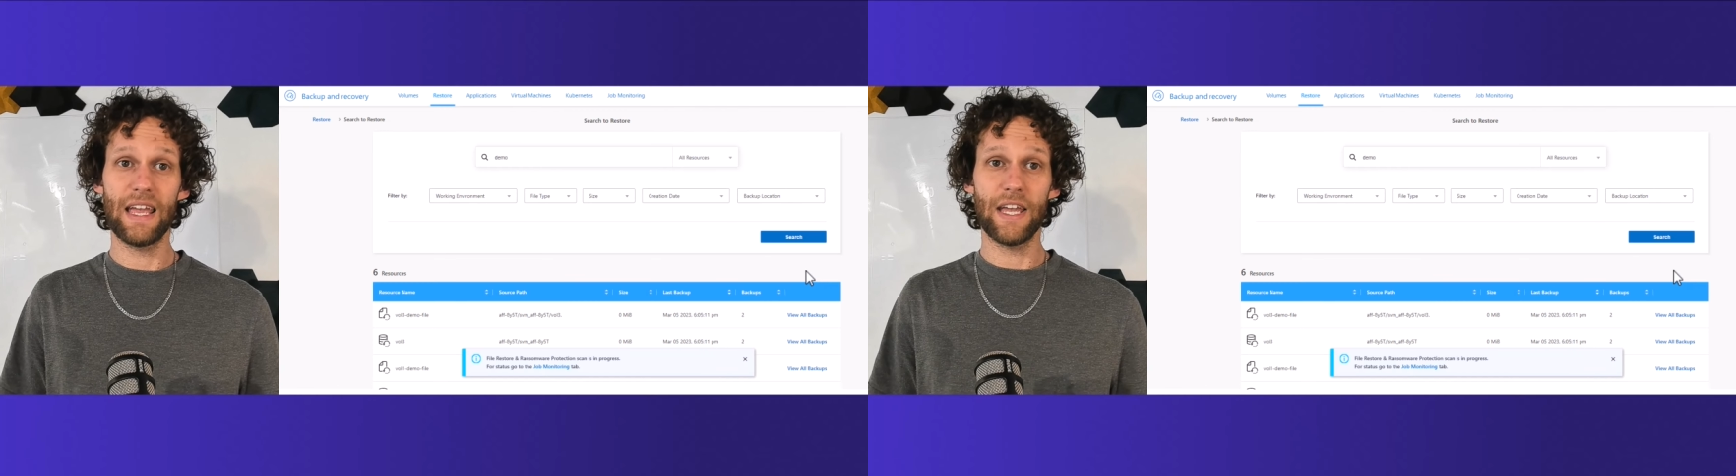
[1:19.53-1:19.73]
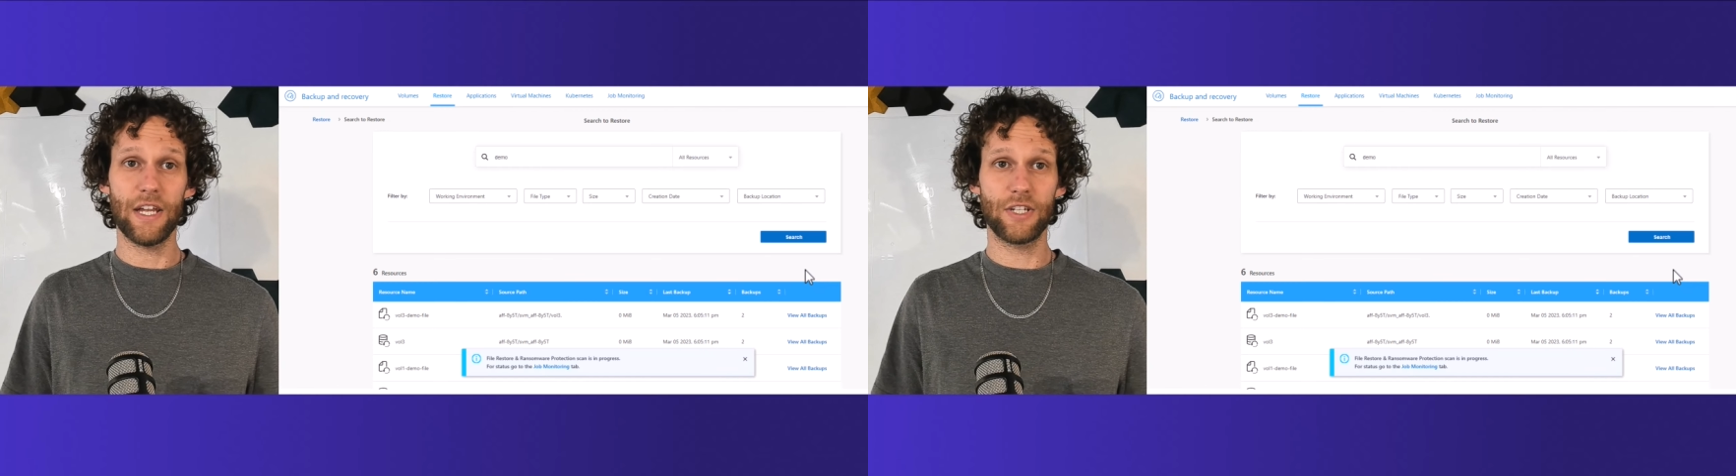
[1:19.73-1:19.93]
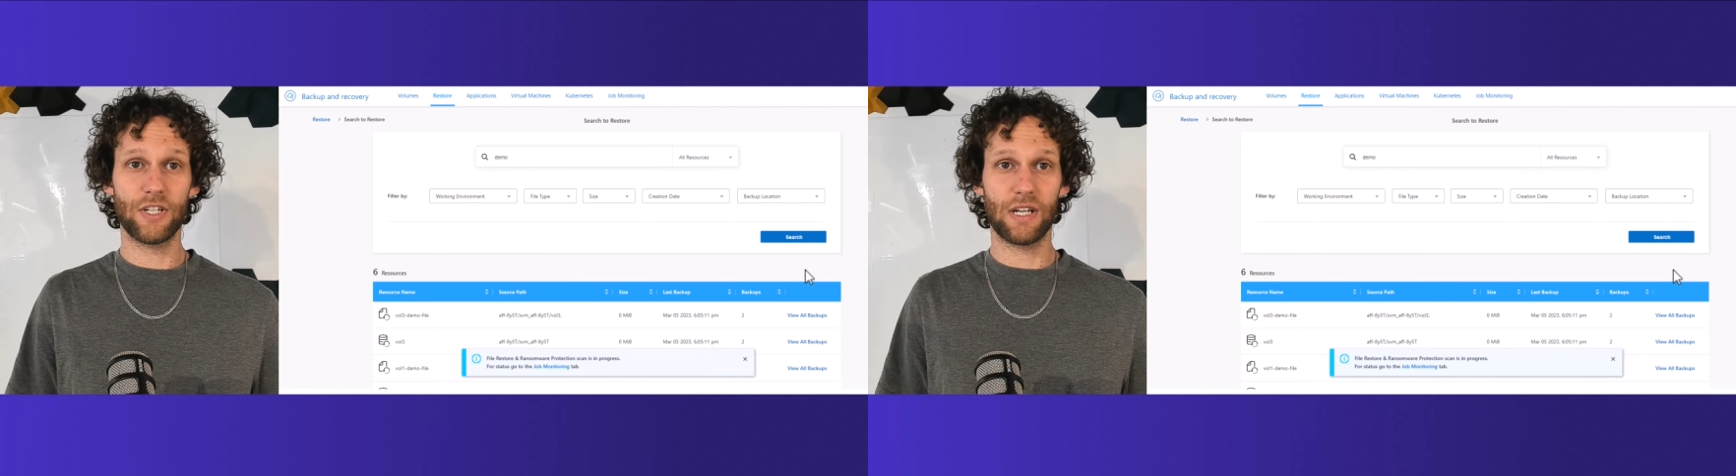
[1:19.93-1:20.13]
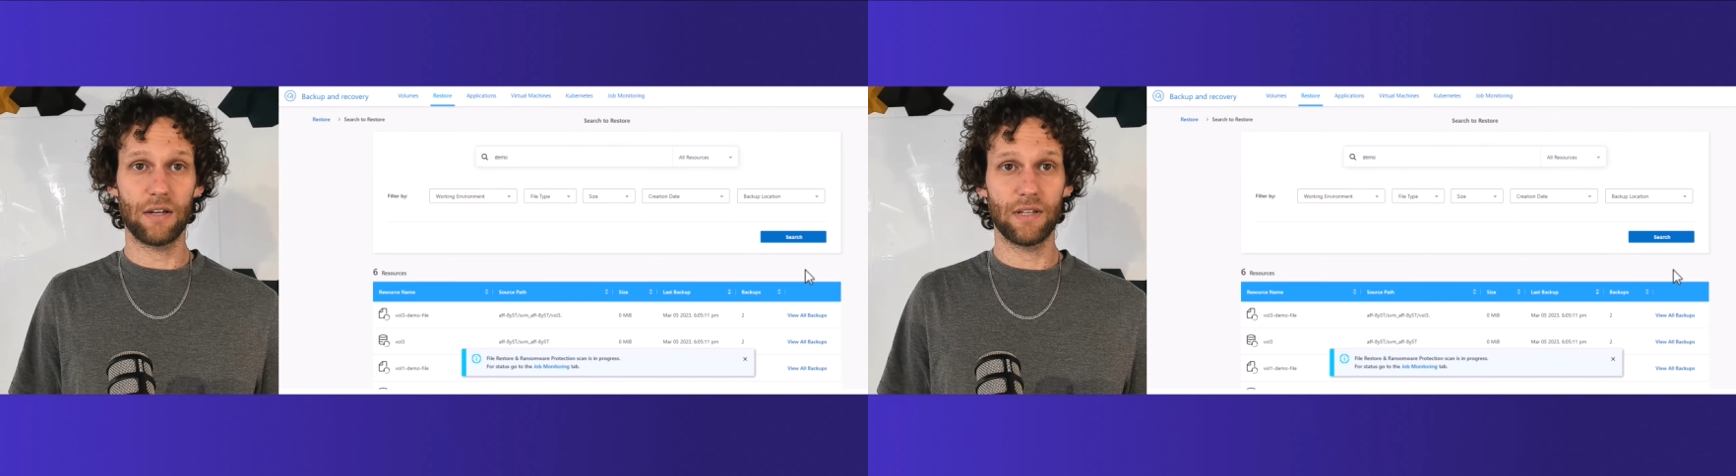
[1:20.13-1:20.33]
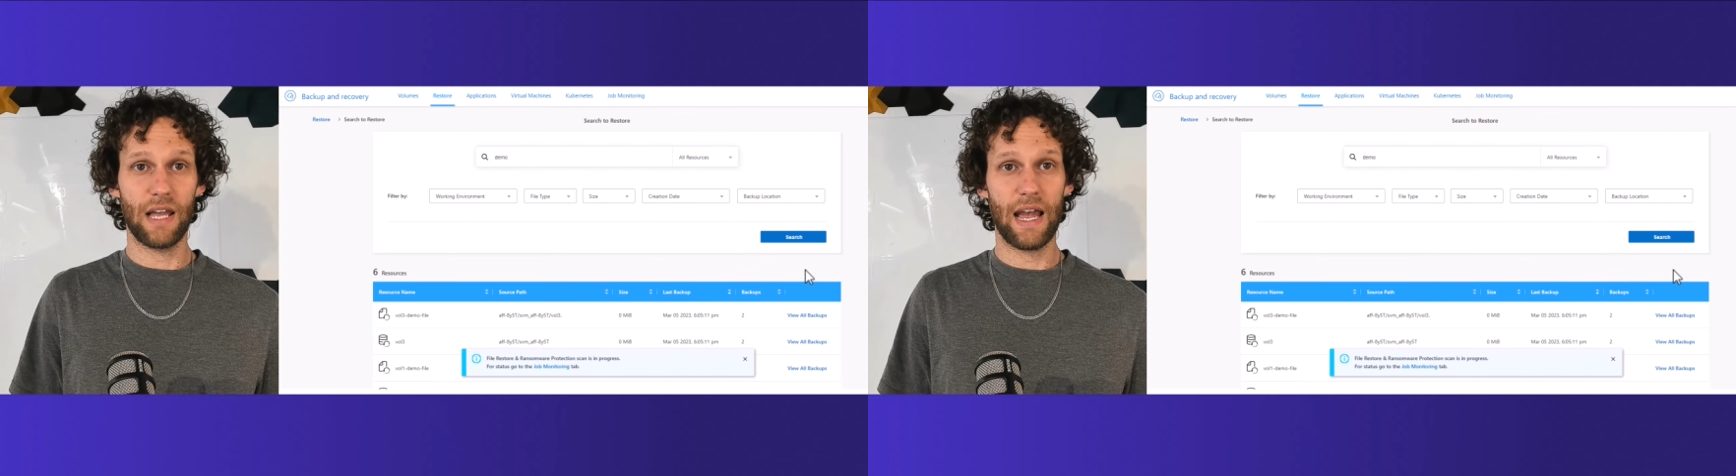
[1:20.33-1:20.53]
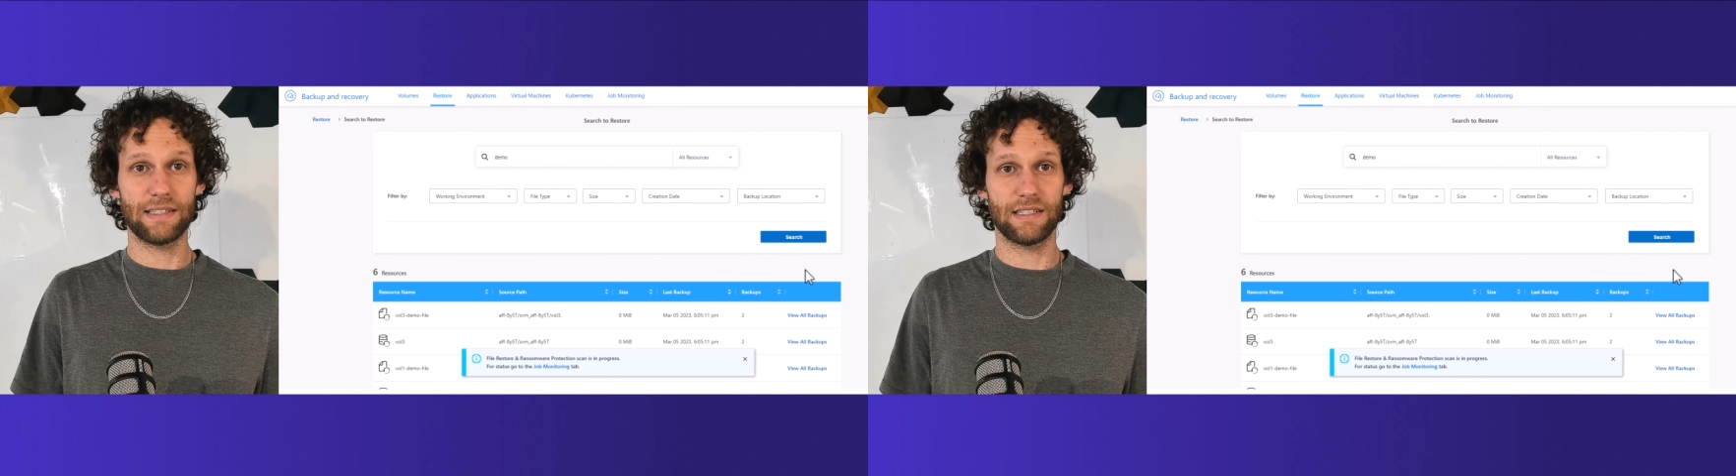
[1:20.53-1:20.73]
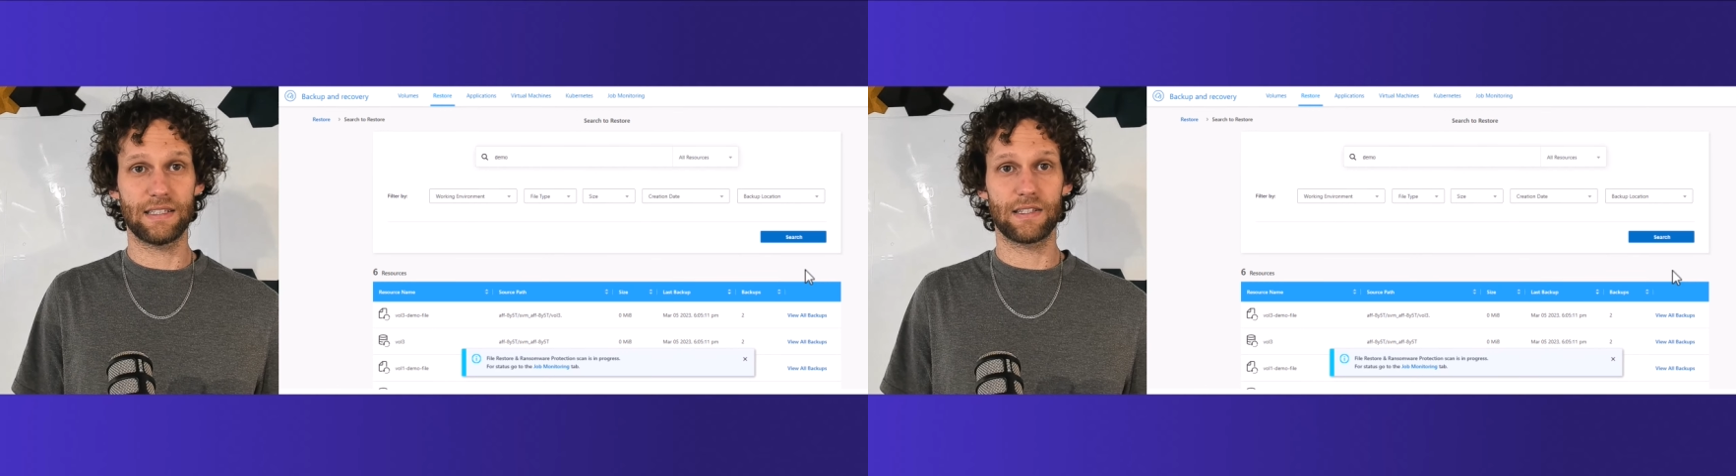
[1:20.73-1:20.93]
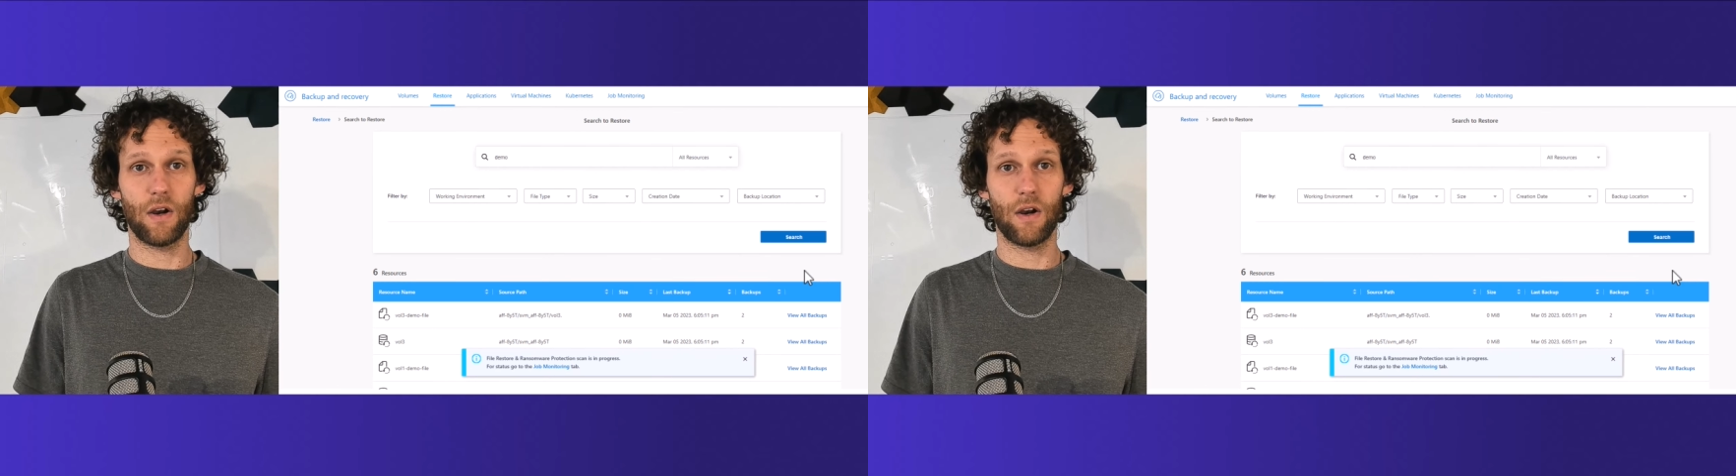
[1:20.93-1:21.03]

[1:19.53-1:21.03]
Each cloud has its